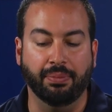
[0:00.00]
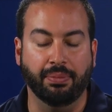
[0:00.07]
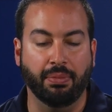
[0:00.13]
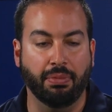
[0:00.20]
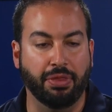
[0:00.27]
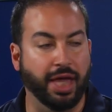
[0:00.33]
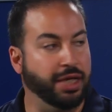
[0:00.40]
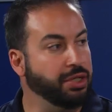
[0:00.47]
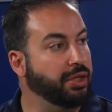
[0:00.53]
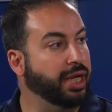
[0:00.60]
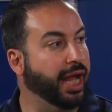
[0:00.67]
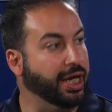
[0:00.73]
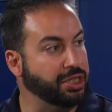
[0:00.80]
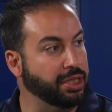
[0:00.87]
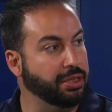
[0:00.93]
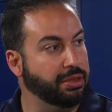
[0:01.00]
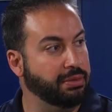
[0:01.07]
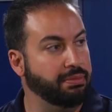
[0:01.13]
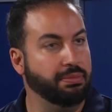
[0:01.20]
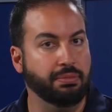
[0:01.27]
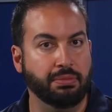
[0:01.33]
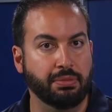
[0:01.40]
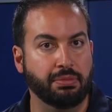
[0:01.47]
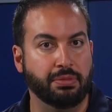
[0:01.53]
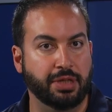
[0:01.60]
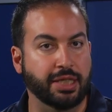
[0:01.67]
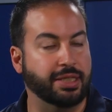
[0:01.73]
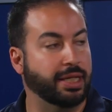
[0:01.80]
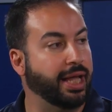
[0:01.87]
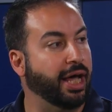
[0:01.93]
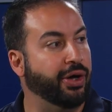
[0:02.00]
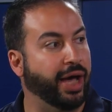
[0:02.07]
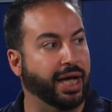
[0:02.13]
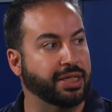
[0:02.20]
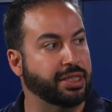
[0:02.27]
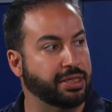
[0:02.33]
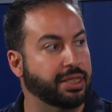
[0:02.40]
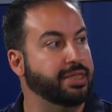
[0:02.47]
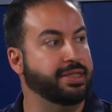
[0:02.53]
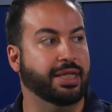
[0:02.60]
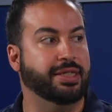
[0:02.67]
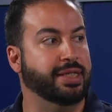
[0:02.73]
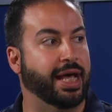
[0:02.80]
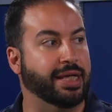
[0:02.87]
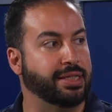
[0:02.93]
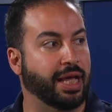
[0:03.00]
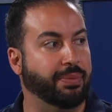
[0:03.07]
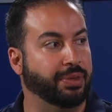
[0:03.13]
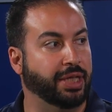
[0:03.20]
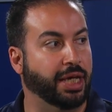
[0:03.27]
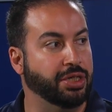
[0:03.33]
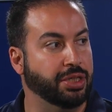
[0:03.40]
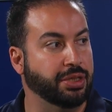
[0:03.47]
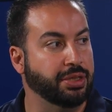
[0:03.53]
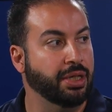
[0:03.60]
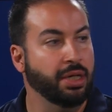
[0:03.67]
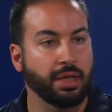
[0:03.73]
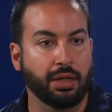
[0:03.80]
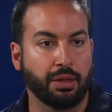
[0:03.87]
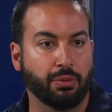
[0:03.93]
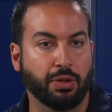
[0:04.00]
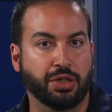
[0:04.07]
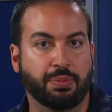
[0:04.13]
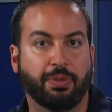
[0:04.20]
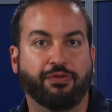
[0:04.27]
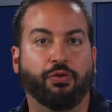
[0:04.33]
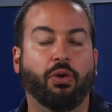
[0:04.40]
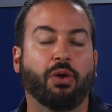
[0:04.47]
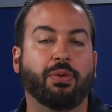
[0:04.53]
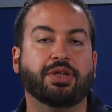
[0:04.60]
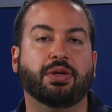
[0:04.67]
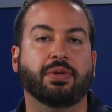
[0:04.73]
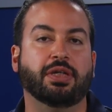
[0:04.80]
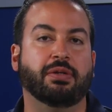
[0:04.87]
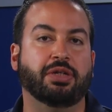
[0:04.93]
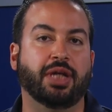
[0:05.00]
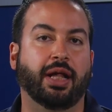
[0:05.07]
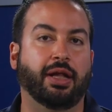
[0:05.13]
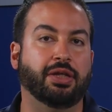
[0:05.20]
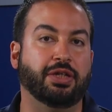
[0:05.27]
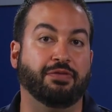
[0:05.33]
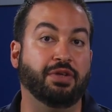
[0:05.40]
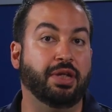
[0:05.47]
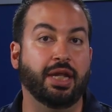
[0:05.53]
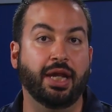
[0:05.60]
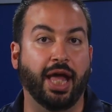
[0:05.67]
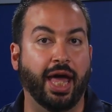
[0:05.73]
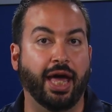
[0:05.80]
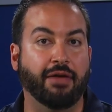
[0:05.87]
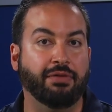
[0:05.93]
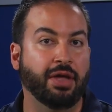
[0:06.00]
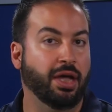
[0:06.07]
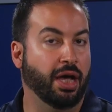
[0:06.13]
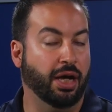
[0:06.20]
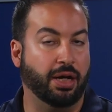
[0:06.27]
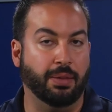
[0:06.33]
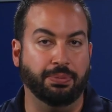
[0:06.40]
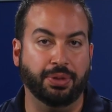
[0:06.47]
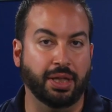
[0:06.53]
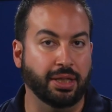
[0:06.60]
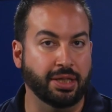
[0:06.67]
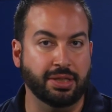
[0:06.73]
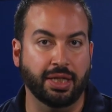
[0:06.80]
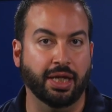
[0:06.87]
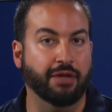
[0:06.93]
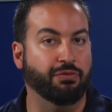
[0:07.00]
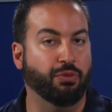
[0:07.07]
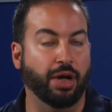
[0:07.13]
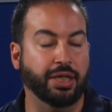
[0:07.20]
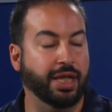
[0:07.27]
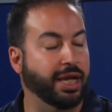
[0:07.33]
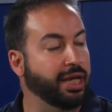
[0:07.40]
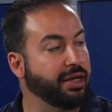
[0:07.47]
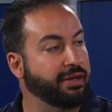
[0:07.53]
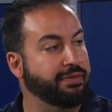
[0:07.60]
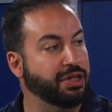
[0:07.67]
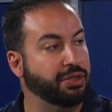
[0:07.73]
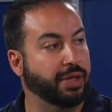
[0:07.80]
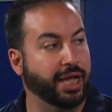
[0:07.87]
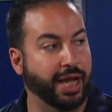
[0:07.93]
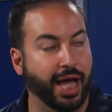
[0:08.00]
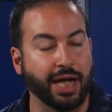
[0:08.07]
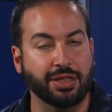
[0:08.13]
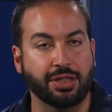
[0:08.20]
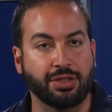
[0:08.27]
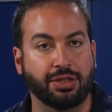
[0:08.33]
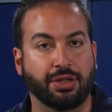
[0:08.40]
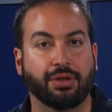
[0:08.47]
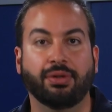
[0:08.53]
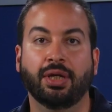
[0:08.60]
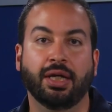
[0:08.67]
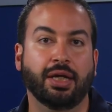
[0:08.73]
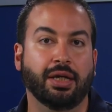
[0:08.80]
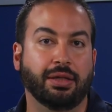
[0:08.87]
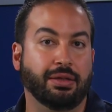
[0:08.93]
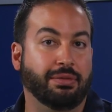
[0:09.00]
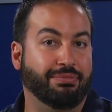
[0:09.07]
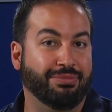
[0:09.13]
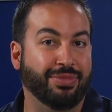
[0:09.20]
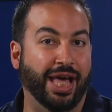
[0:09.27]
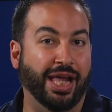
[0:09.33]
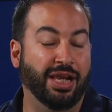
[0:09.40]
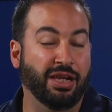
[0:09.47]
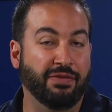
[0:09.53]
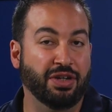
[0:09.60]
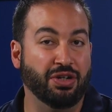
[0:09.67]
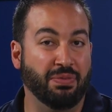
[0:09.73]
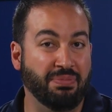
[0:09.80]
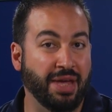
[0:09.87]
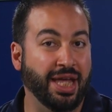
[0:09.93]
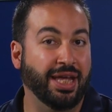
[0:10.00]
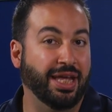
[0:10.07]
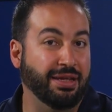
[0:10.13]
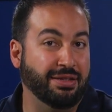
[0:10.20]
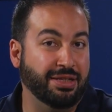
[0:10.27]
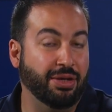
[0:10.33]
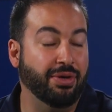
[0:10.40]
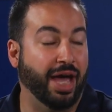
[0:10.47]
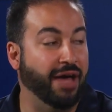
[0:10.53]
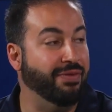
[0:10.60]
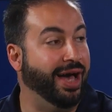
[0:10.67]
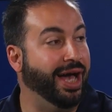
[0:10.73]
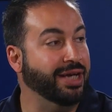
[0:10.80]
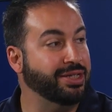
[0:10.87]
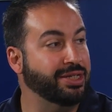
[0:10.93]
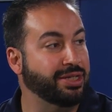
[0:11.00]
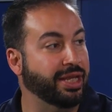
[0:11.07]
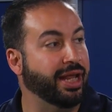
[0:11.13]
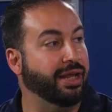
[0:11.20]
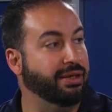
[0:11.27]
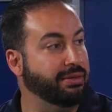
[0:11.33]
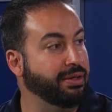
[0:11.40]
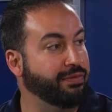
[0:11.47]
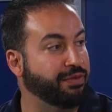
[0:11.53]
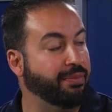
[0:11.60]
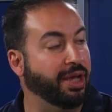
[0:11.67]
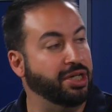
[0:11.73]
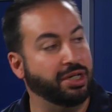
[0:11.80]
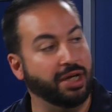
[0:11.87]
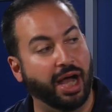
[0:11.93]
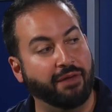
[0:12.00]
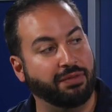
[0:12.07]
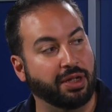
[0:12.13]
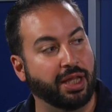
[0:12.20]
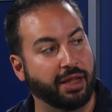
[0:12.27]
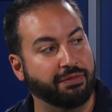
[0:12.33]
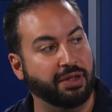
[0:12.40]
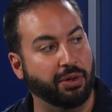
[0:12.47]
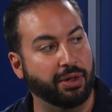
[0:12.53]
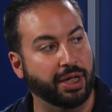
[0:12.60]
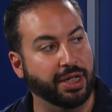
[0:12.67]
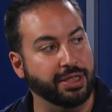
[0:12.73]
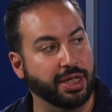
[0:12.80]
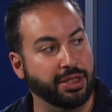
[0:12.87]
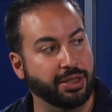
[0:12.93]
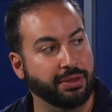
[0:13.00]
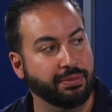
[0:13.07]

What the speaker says: then you can actually disallow access to said SaaS application, which before was always a challenge. If you didn't have a complete listing of what that individual had access to, that individual may still have access to that information after they left the organization.